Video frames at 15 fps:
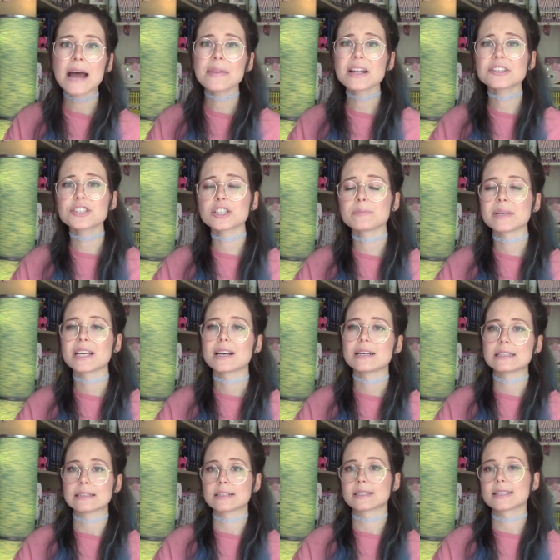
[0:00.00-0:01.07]
and that's just
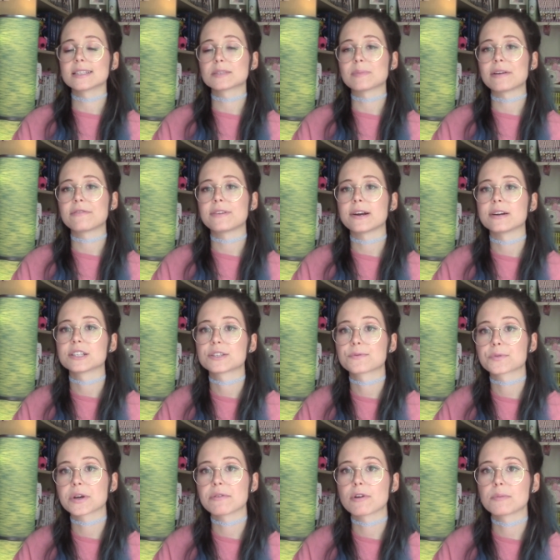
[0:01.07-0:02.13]
because since my ferrets
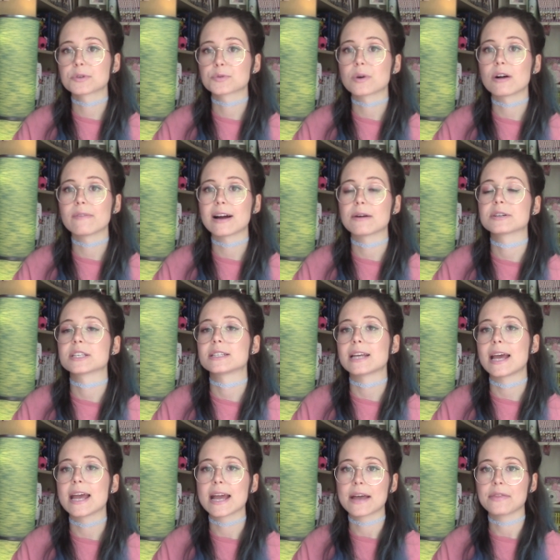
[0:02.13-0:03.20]
free roam 12 hours a
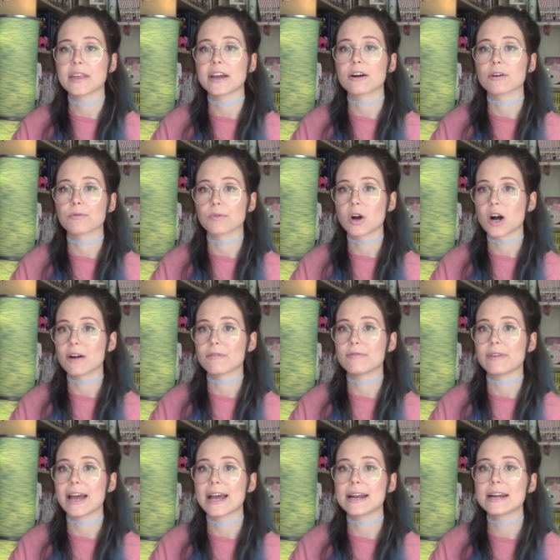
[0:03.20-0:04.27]
day and they are raw
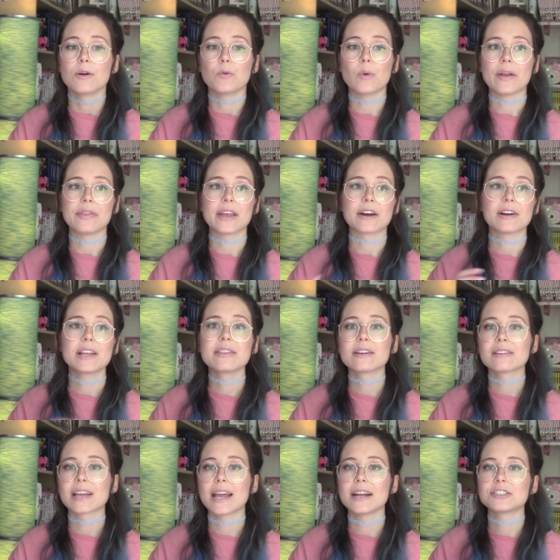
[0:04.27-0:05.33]
fed, when they're in
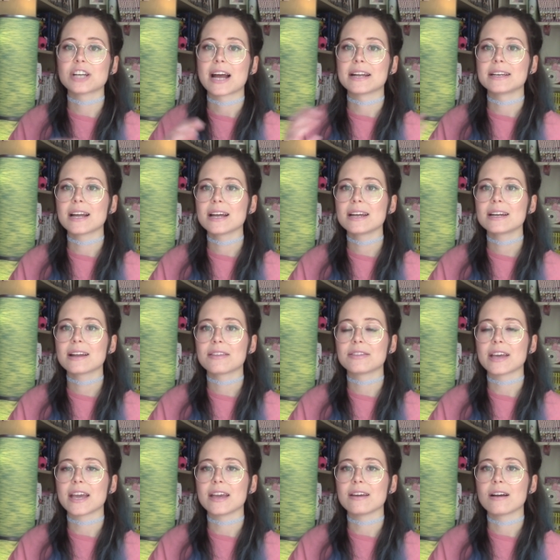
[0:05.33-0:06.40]
their cage at night,
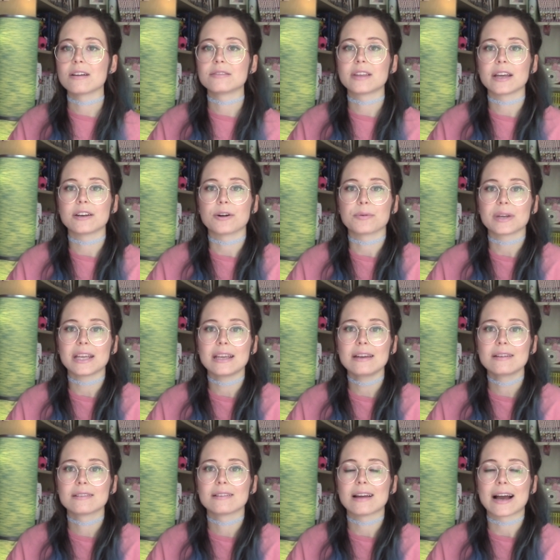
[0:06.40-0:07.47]
they don't
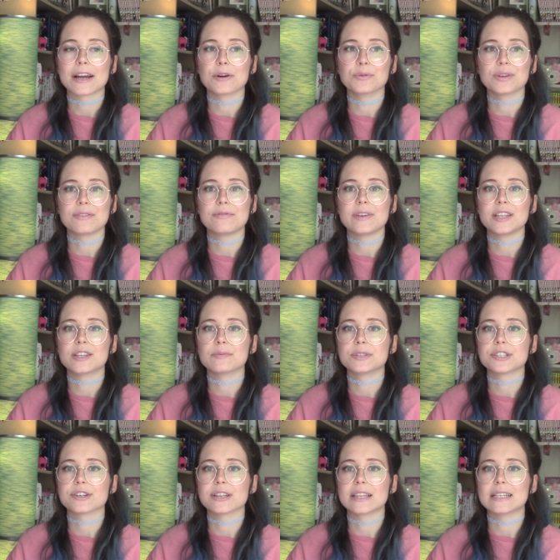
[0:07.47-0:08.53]
eat. I only feed them
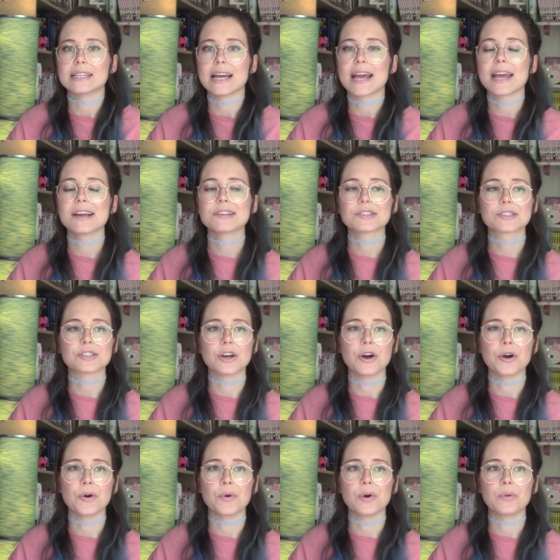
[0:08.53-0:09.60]
during the day,
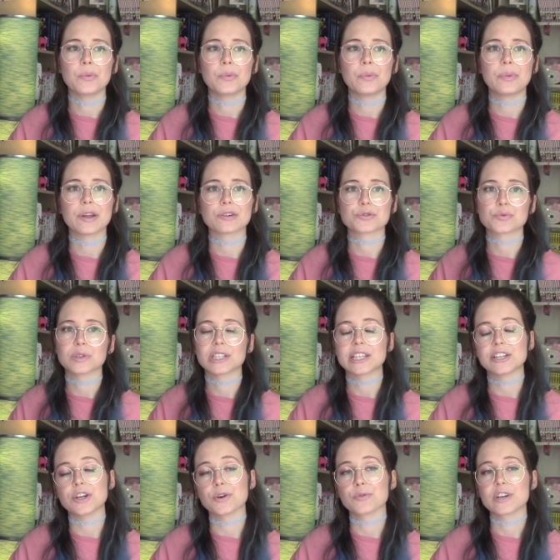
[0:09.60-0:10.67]
so there's really
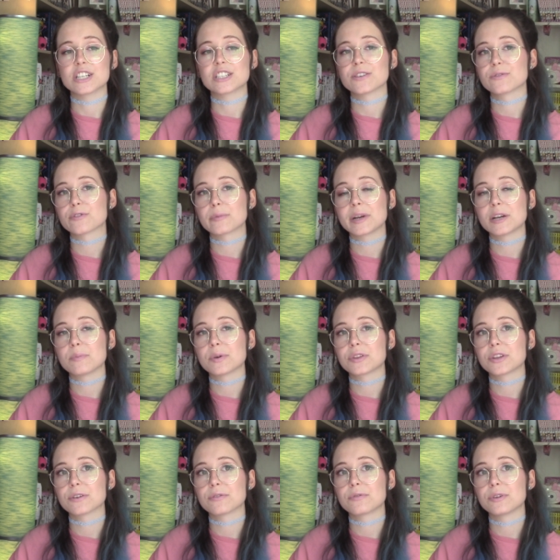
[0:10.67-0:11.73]
no reason for me to put
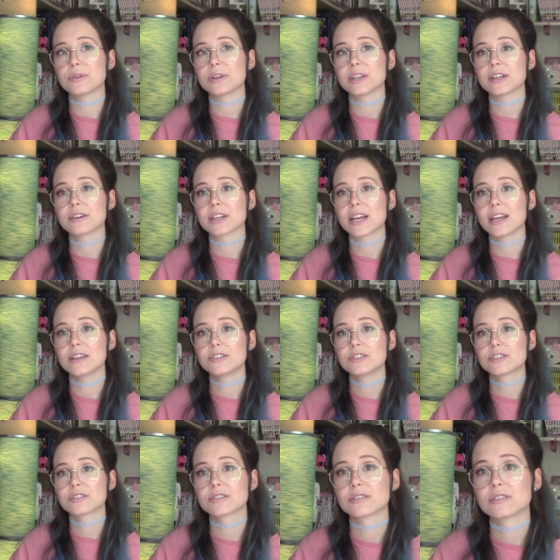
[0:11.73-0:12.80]
their food in their
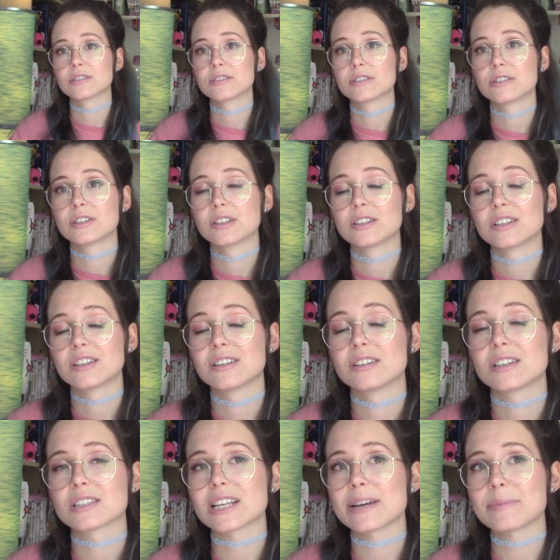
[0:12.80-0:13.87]
cage.
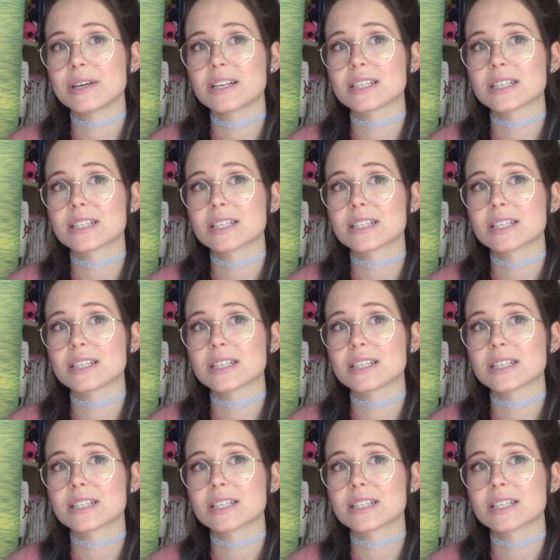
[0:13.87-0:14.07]
Does that make